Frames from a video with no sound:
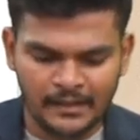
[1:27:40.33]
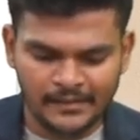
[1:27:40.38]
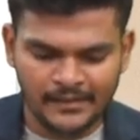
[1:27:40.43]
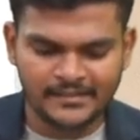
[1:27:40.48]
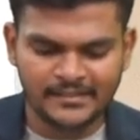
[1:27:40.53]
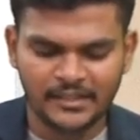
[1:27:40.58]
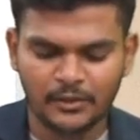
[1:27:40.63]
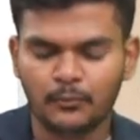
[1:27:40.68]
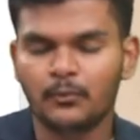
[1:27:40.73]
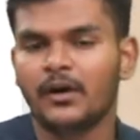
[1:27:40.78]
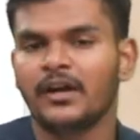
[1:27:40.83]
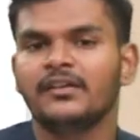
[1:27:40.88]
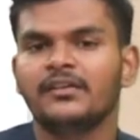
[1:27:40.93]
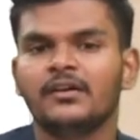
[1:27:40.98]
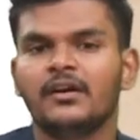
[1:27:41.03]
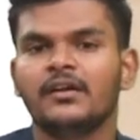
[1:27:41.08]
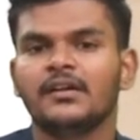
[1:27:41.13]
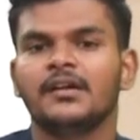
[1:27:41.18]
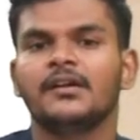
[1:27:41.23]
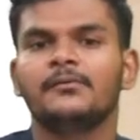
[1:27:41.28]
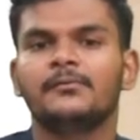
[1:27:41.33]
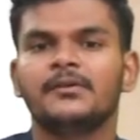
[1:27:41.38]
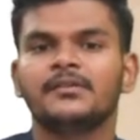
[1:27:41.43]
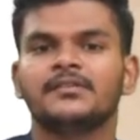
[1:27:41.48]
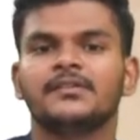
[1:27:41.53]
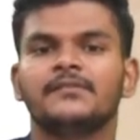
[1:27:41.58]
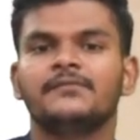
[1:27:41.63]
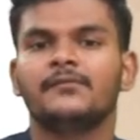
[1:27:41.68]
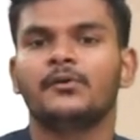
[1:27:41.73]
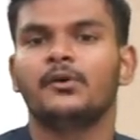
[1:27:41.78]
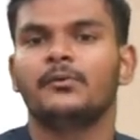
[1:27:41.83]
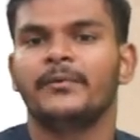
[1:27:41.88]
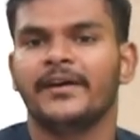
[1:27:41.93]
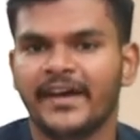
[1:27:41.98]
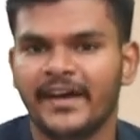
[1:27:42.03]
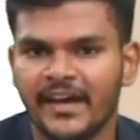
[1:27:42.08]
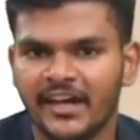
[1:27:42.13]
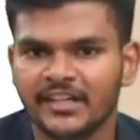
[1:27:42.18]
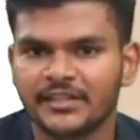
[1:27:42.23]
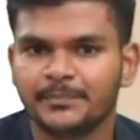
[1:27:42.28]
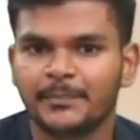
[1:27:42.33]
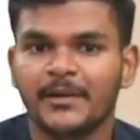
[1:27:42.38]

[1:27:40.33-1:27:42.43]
let's say $1 worth of overheads,